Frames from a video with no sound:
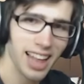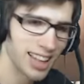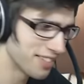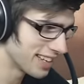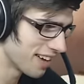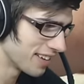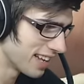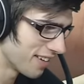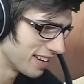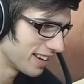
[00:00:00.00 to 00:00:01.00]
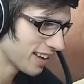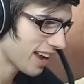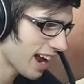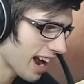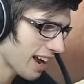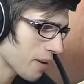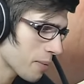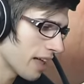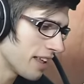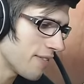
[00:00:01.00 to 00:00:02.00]
Love it, love it, love it.
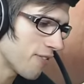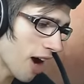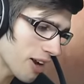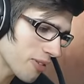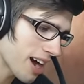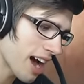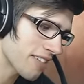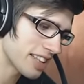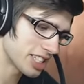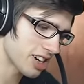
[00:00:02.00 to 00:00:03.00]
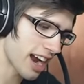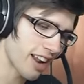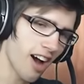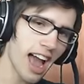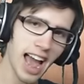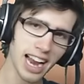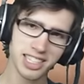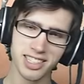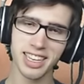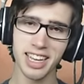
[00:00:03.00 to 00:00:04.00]
And the final card of this trade, I
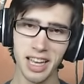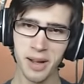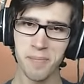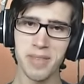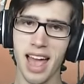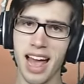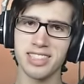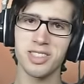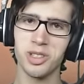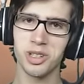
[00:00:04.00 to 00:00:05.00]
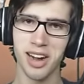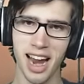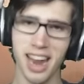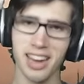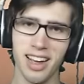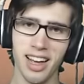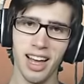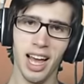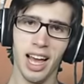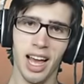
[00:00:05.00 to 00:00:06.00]
actually had to trade
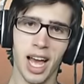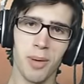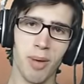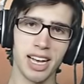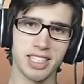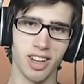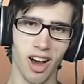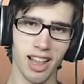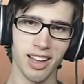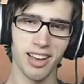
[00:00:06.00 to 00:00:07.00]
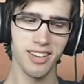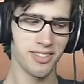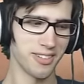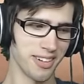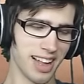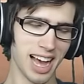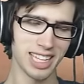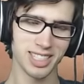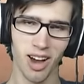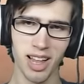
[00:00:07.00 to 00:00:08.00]
my Skylar Full
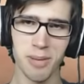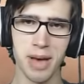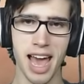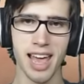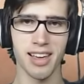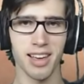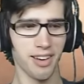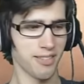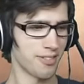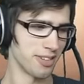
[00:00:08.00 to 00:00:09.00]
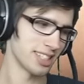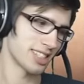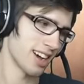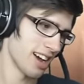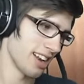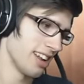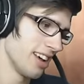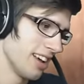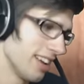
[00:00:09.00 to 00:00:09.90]
Art, Skylar Bay, for this card.